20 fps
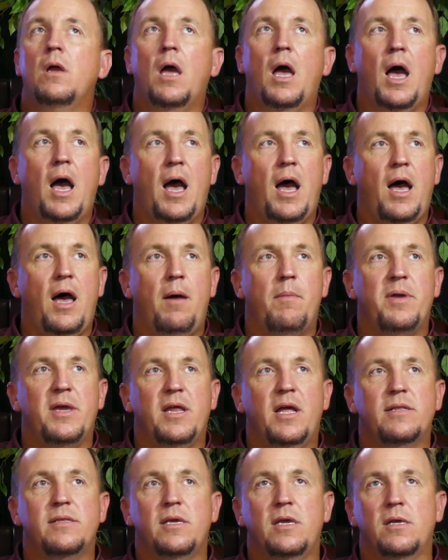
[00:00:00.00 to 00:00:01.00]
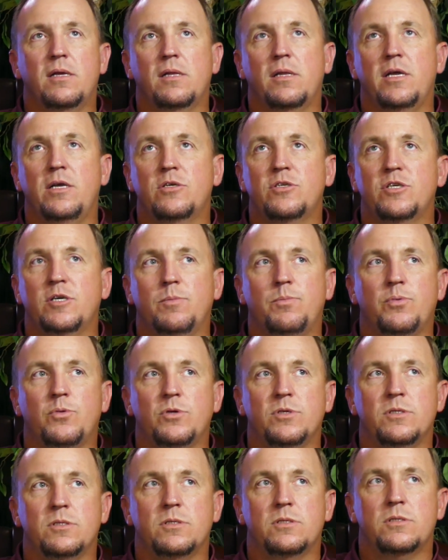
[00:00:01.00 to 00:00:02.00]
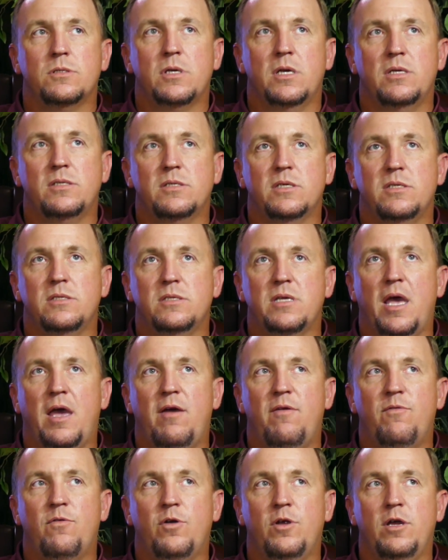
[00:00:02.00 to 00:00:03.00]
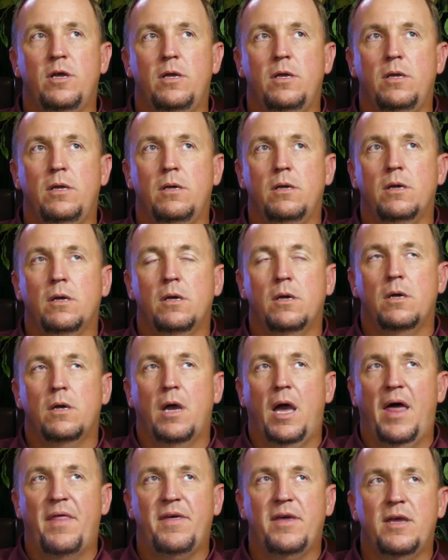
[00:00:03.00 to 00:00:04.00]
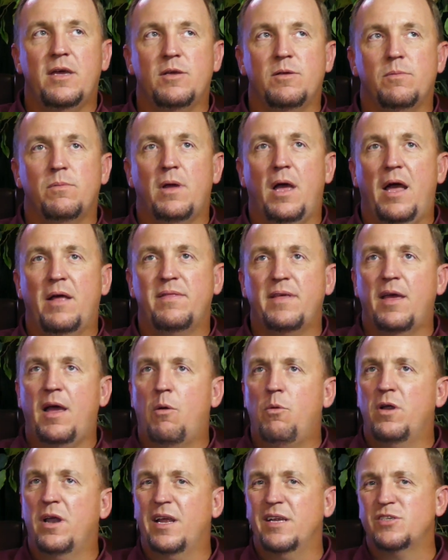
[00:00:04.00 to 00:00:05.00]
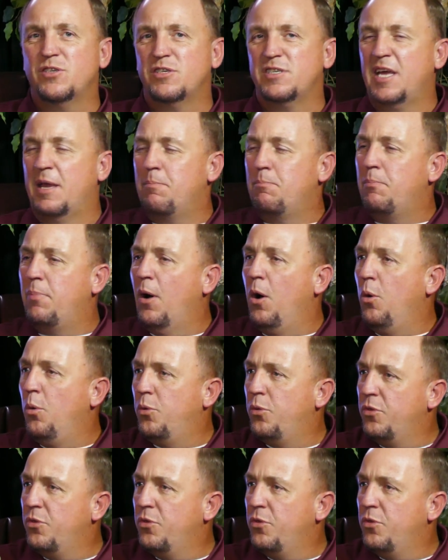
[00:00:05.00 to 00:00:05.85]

I mean, I think leadership is every. I want to answer say both.